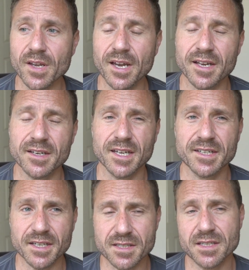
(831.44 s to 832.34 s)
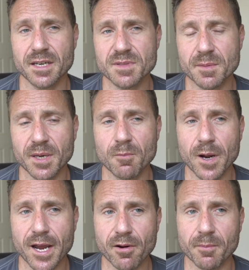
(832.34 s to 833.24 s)
and it does seem to be
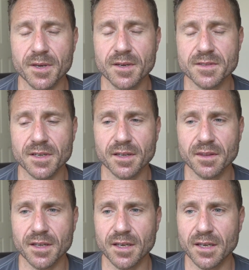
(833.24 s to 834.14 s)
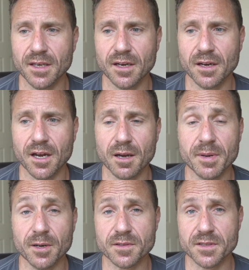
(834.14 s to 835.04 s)
where I'm using the
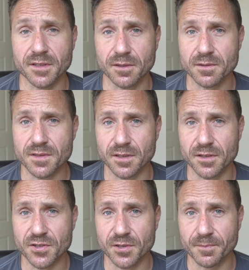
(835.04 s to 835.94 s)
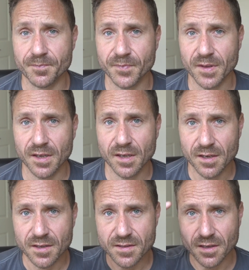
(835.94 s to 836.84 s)
minoxidil solution.
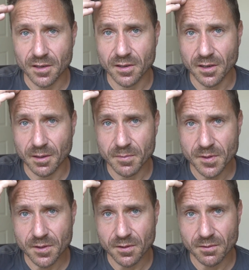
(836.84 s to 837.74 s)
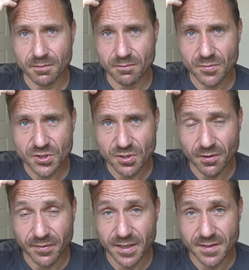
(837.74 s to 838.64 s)
So I'm not sure
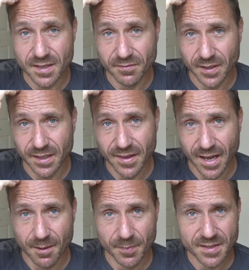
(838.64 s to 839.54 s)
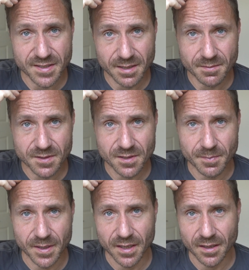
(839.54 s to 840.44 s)
if it is definitely that, but it seems to
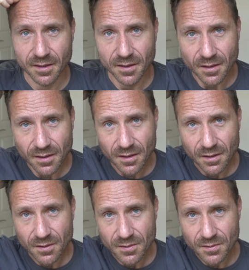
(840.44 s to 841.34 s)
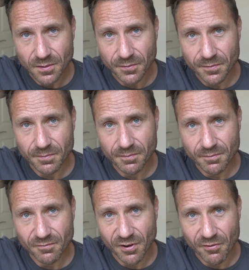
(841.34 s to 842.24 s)
be sort of
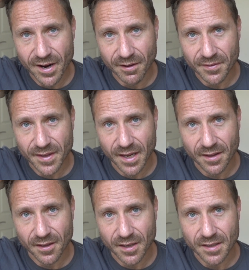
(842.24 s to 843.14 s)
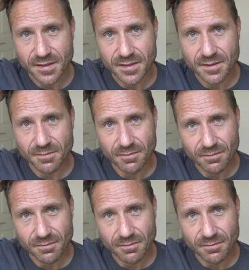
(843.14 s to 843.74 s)
around there that